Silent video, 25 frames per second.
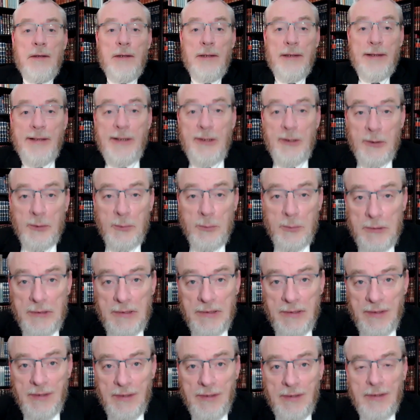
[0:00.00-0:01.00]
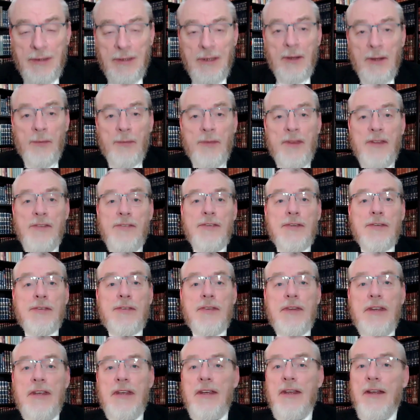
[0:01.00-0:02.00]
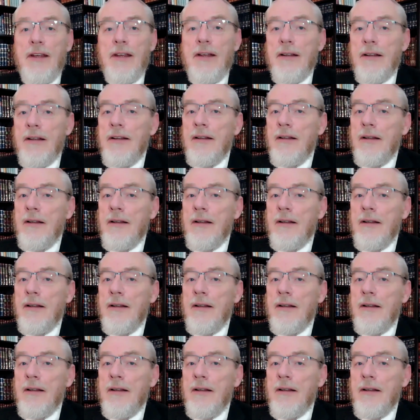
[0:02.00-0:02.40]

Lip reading: Hello, this is the